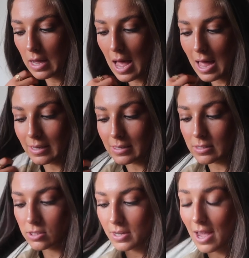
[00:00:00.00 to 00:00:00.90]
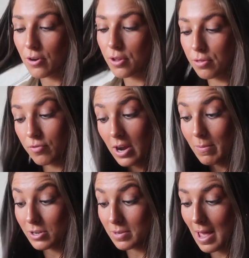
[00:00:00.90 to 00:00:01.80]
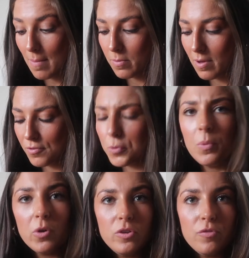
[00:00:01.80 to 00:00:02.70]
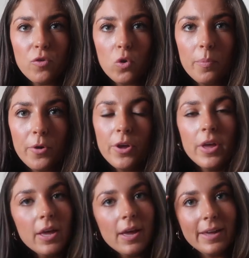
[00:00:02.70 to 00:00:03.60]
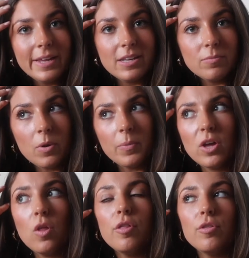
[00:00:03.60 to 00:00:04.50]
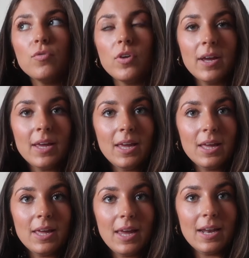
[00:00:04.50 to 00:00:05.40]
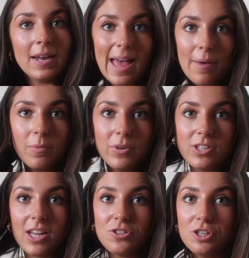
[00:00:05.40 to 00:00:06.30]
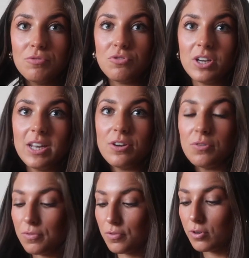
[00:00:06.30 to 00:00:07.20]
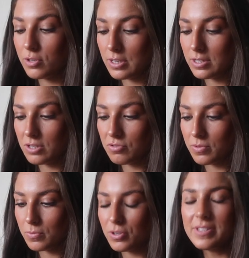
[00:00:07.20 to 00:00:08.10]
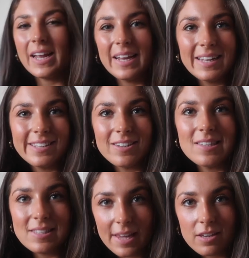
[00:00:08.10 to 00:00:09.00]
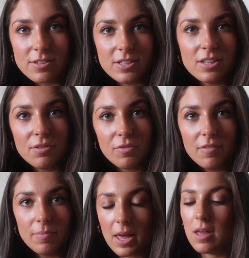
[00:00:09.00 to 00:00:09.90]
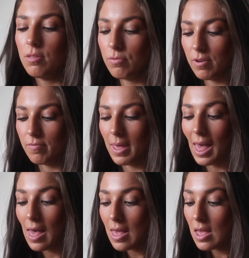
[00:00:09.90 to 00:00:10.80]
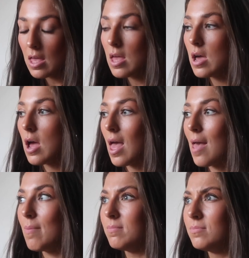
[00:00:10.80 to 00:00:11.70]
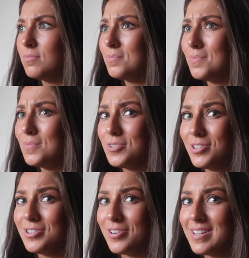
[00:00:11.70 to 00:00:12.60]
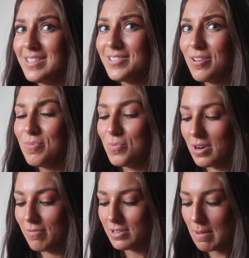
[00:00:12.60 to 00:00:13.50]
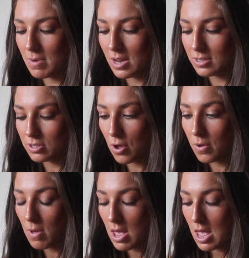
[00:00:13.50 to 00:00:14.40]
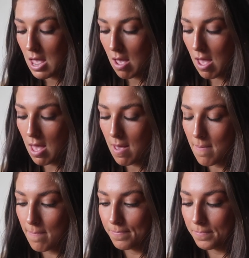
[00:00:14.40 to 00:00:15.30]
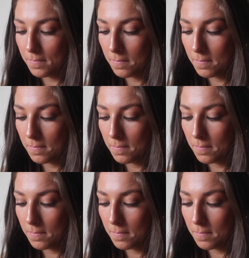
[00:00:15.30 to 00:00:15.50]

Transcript: and so yeah I got three which I'm happy with we wanted four but it well we got three in an hour which is actually really good for us considering well technically it's like six because it's three of me three of me yeah, um, which is crazy it's like one every 10 minutes so um,